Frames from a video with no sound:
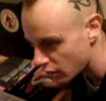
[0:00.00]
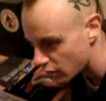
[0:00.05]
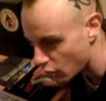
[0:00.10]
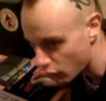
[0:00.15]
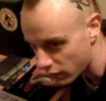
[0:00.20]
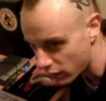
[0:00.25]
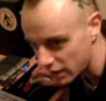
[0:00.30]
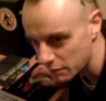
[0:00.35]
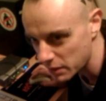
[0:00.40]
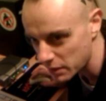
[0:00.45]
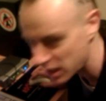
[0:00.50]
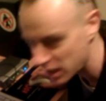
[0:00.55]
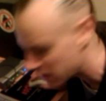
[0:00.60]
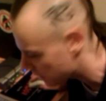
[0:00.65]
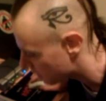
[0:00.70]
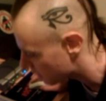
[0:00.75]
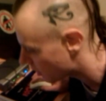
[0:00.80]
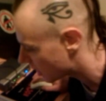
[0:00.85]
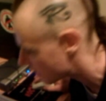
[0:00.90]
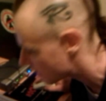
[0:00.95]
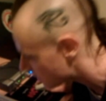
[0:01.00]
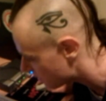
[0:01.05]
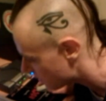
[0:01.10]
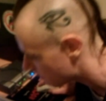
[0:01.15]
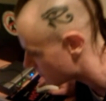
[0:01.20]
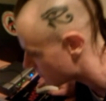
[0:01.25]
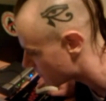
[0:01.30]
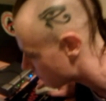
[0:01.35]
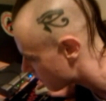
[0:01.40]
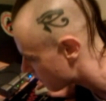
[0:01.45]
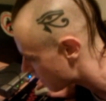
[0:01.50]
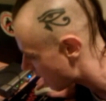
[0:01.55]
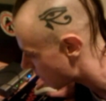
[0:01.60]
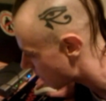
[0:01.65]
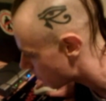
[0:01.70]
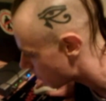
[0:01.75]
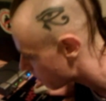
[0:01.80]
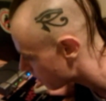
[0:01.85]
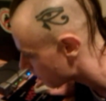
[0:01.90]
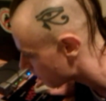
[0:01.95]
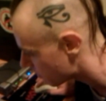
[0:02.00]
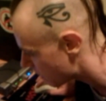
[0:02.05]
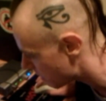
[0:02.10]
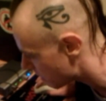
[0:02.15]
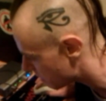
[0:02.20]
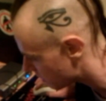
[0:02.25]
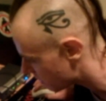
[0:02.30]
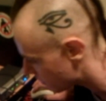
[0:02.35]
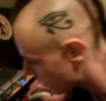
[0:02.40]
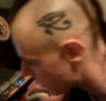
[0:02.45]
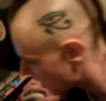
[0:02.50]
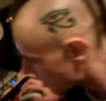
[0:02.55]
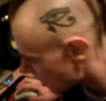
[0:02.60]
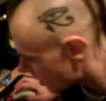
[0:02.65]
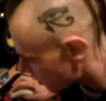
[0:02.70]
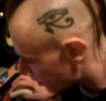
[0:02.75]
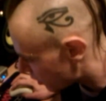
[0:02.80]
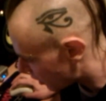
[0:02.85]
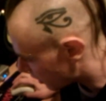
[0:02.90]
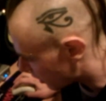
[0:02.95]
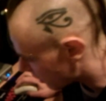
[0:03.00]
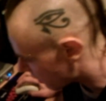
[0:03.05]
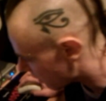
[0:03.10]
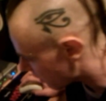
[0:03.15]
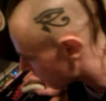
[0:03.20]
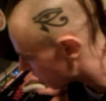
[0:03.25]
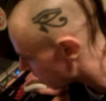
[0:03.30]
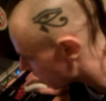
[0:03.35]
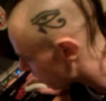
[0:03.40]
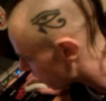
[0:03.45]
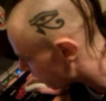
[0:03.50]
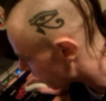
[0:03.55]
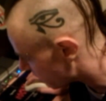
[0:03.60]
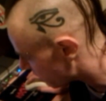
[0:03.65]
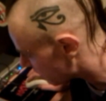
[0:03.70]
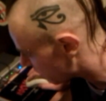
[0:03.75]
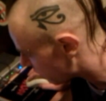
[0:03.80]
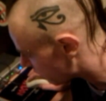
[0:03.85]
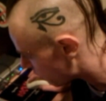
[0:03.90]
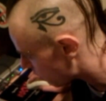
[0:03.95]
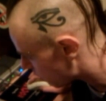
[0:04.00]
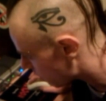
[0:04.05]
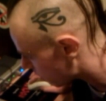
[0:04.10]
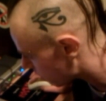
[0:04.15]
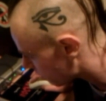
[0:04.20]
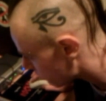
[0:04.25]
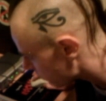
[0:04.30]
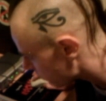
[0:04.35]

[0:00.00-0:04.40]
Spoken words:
Already we're getting a nice thump. Maybe go to 54